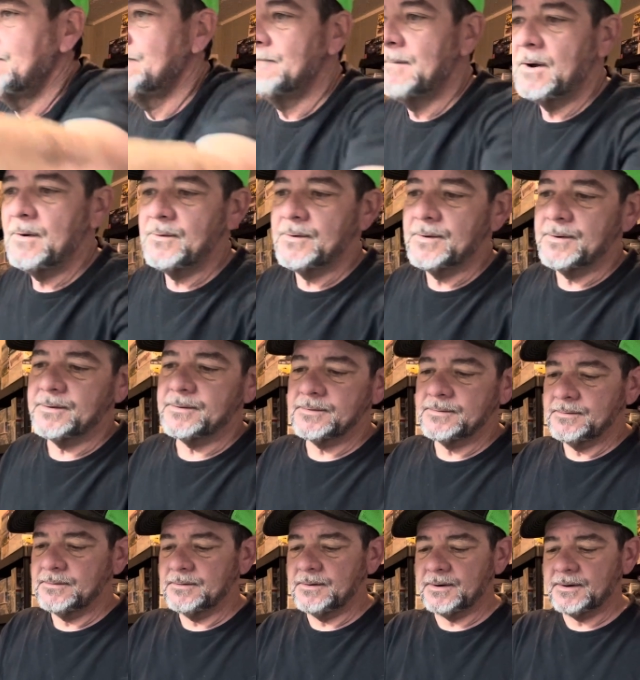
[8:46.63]
motors.
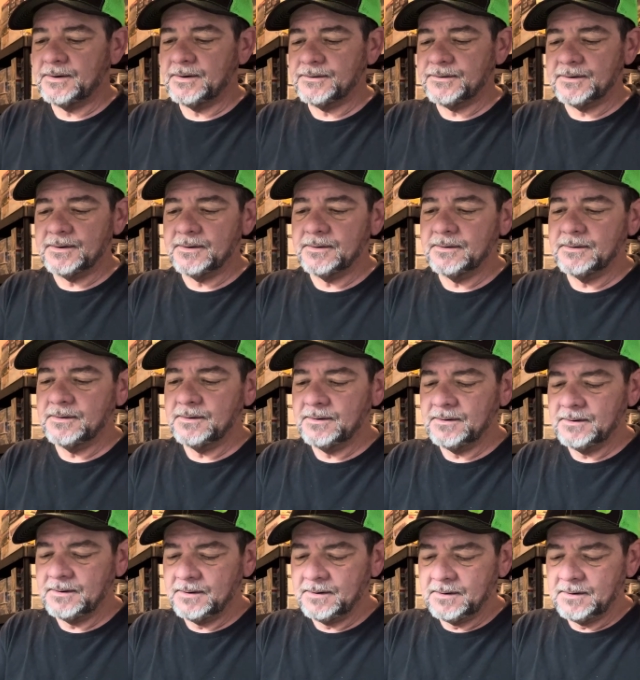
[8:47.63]
Look at the
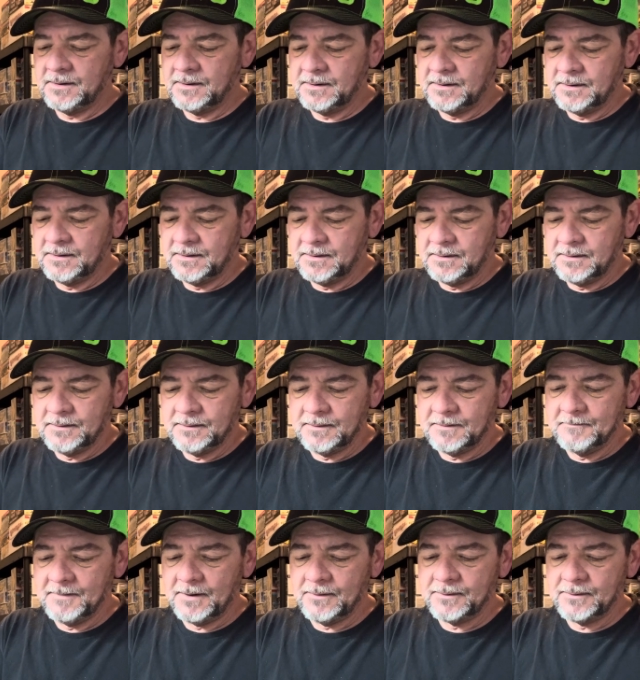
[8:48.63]

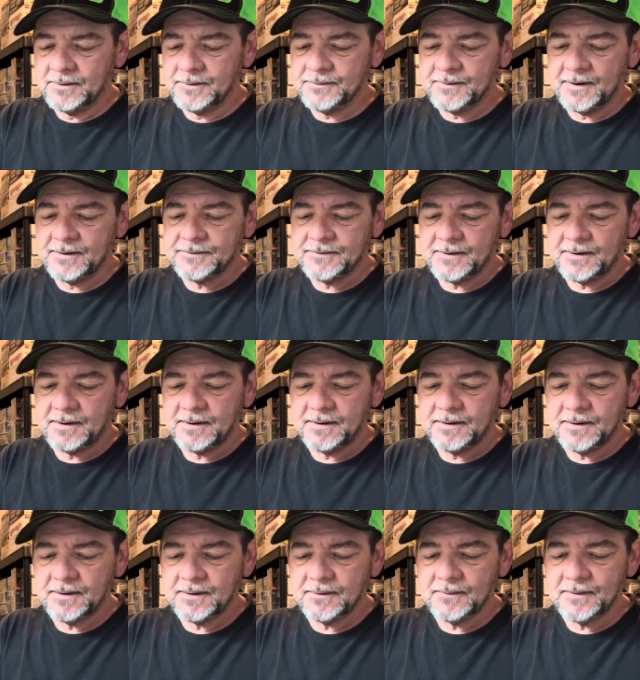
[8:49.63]
motors right there.
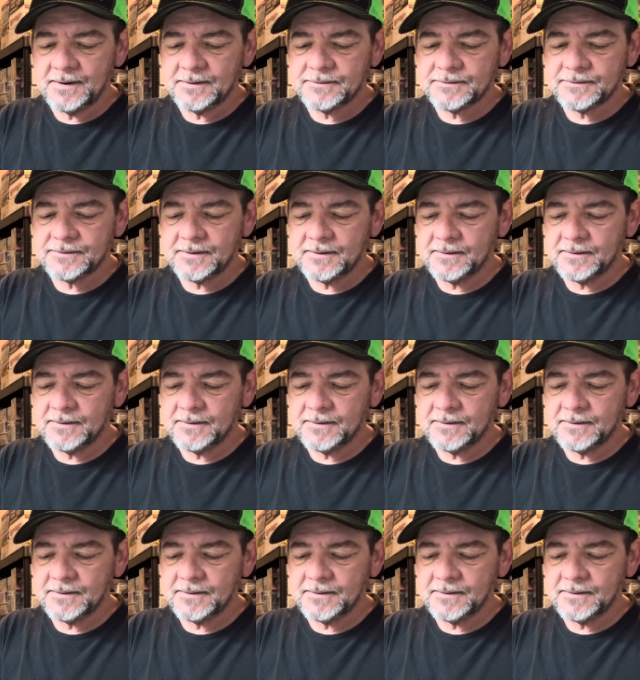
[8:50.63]
You know, that's